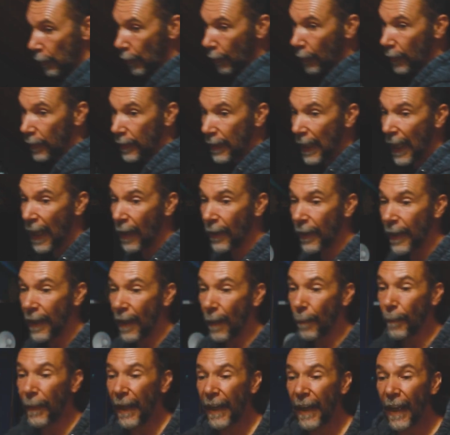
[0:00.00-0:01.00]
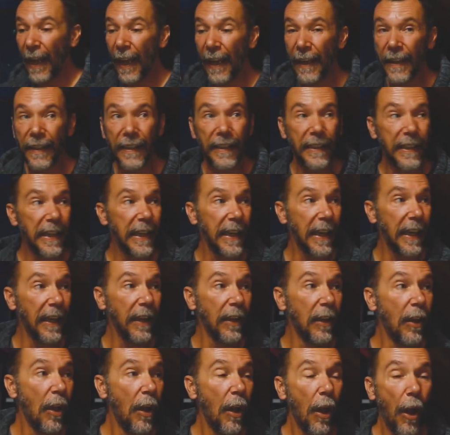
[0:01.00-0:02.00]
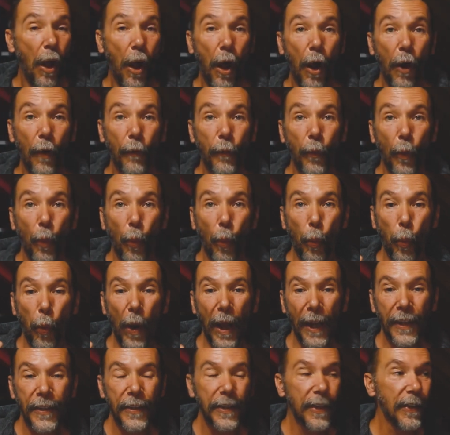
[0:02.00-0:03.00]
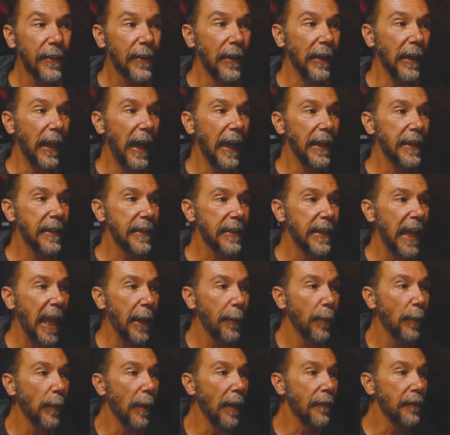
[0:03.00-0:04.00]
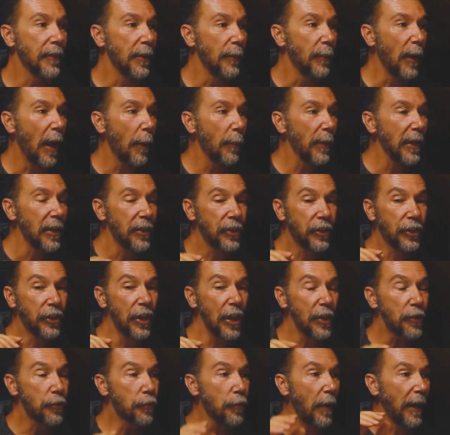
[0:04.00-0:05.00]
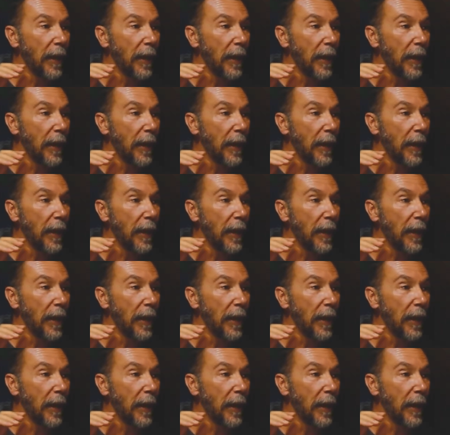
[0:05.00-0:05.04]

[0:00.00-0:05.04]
You can now get a better idea of what the light is capable of. So now we're just